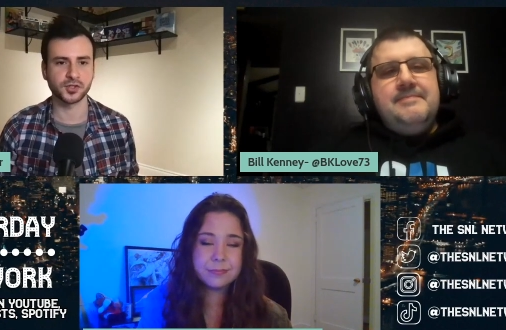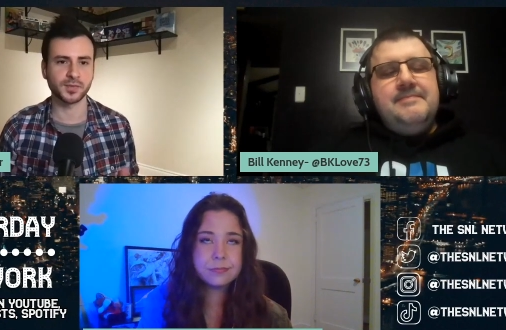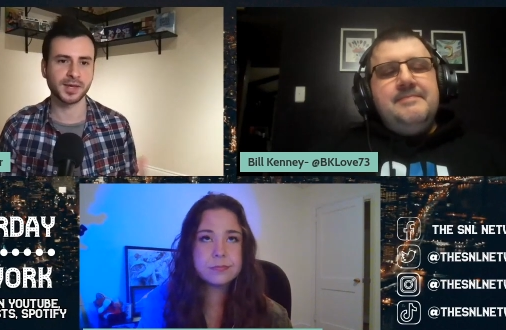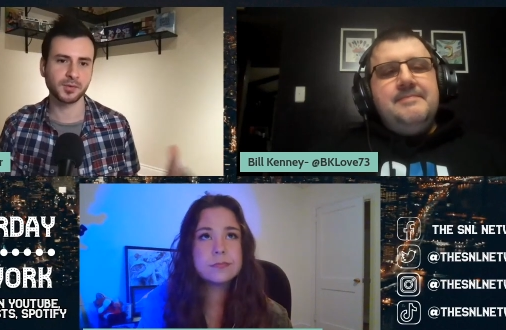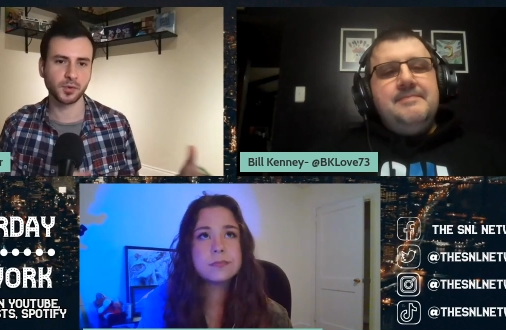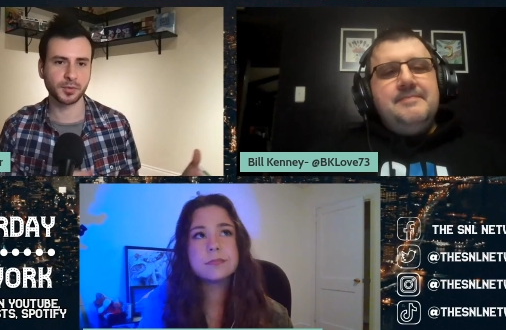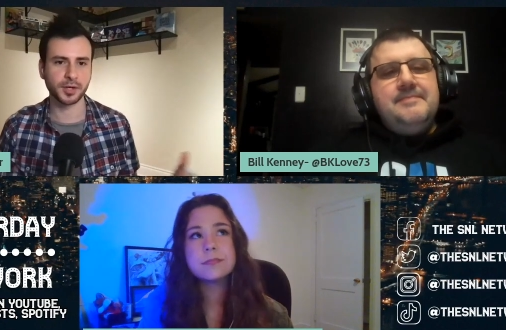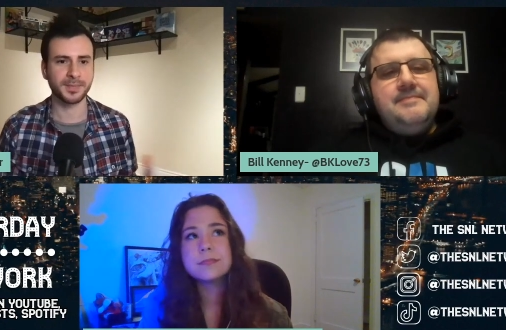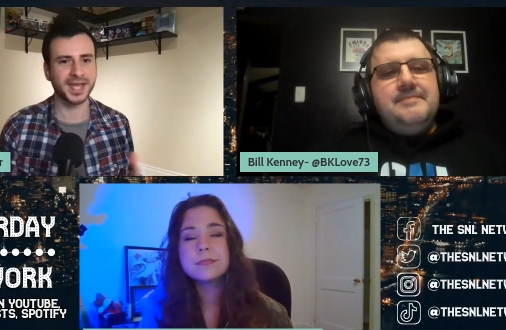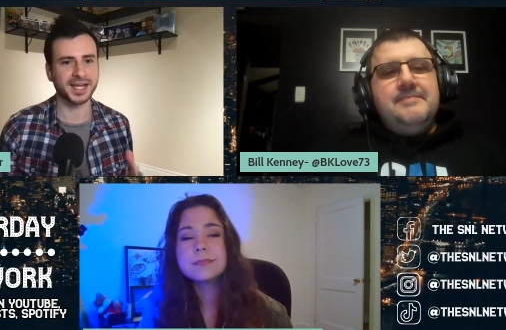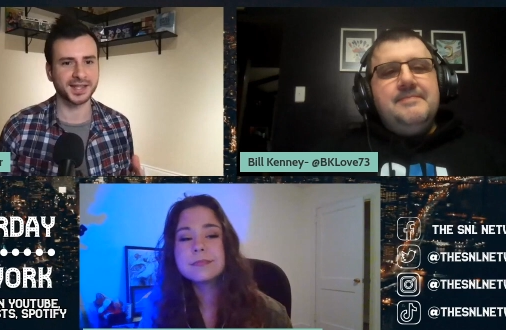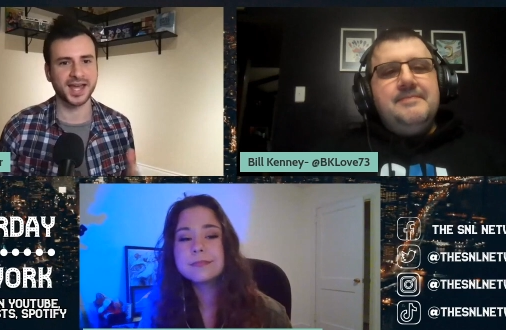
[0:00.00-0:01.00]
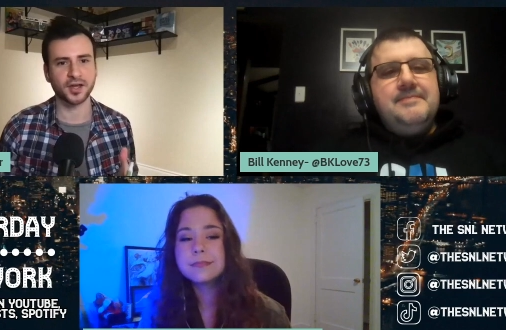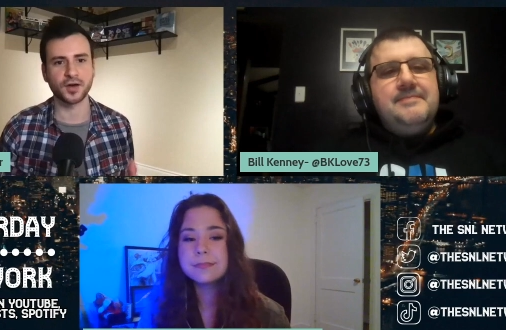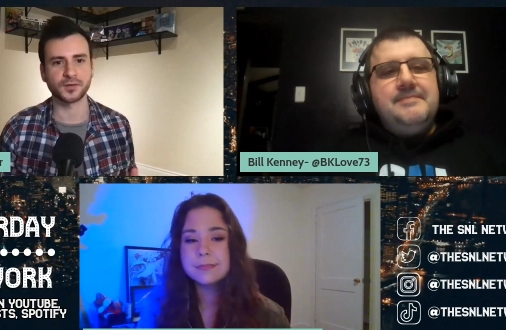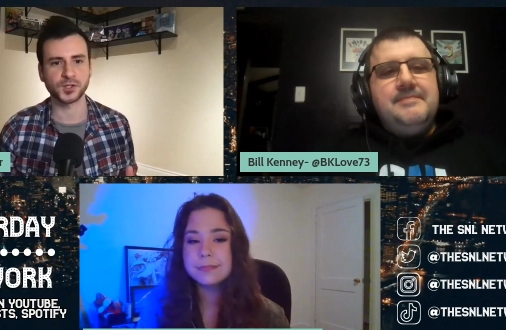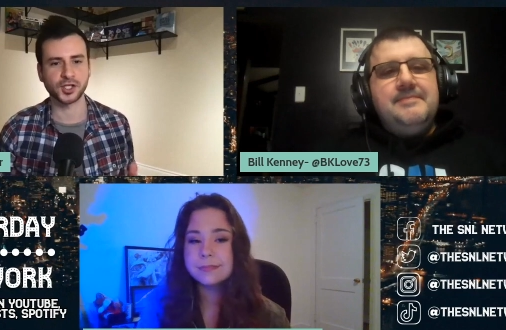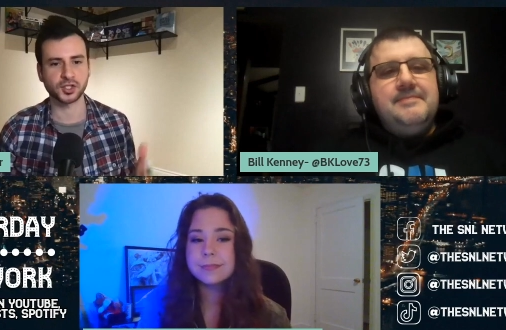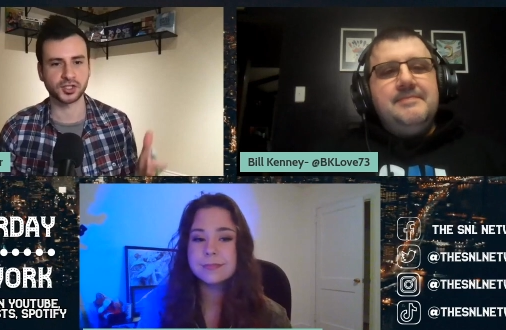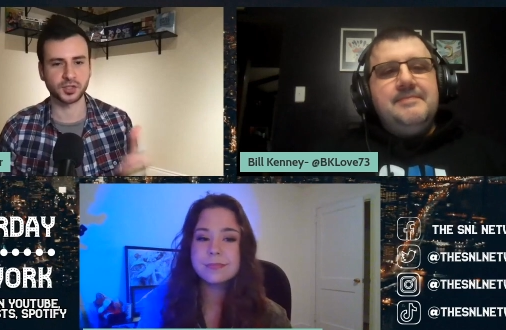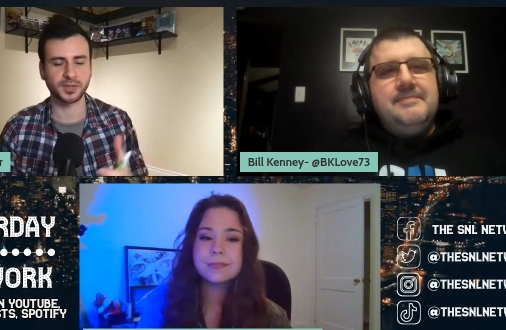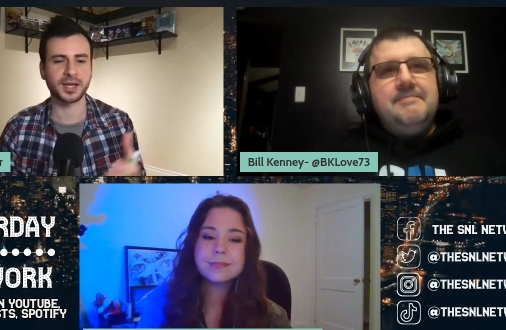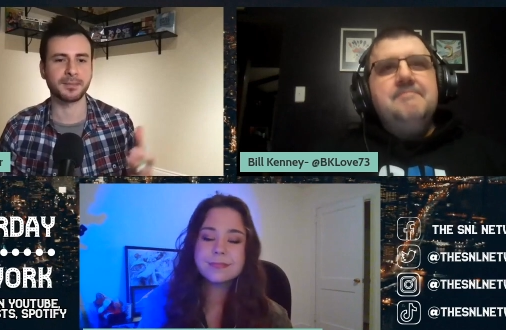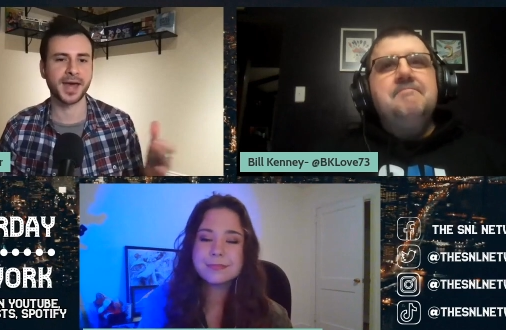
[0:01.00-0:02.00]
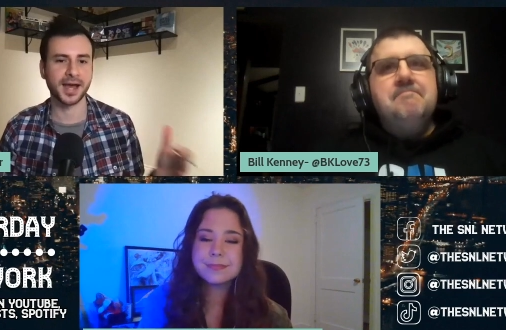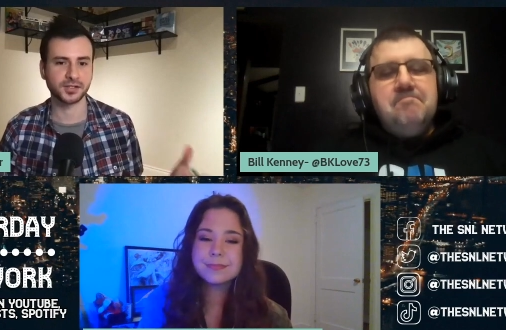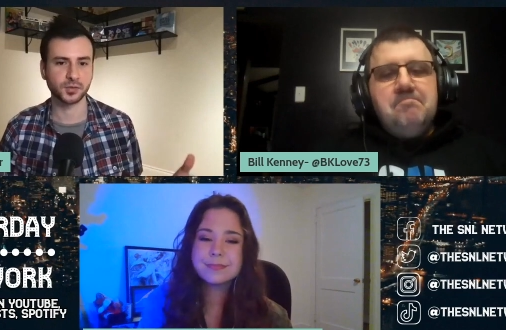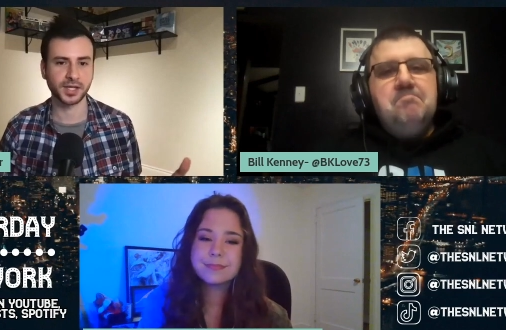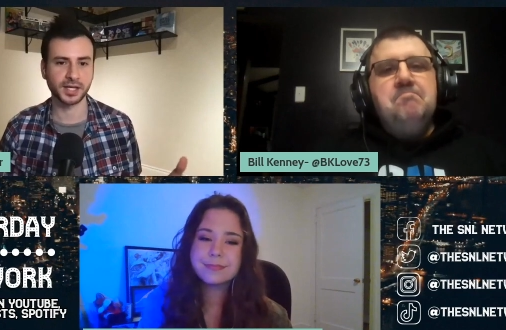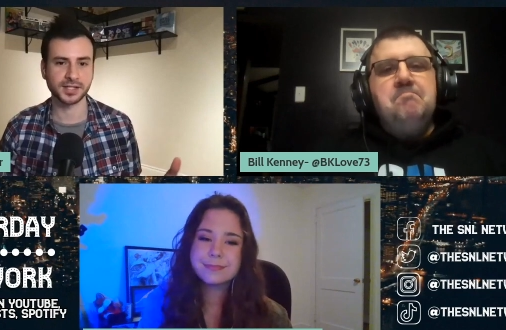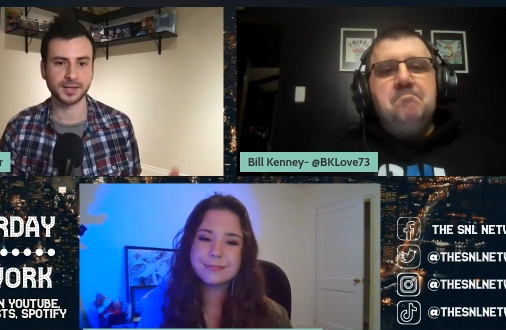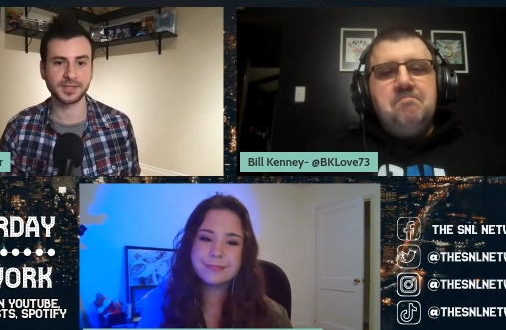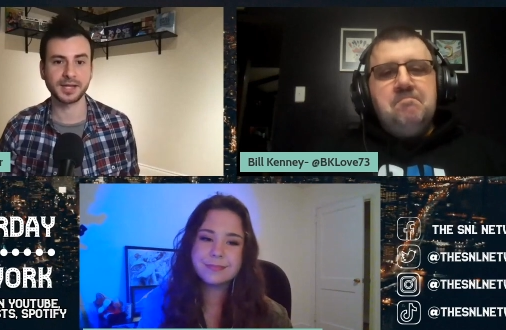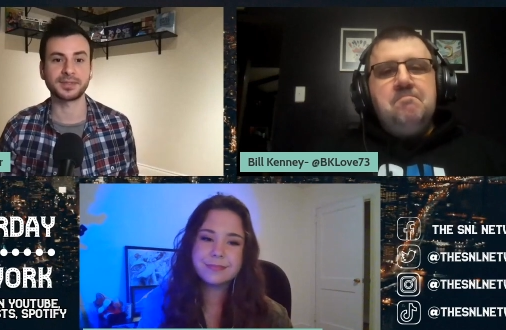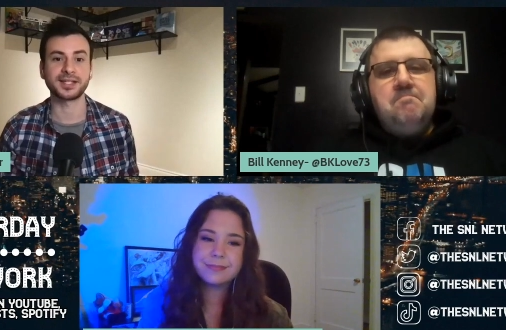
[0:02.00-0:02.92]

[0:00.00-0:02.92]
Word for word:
Speaker 1: So maybe we'll put a pin in that conversation until we get back to weekend update.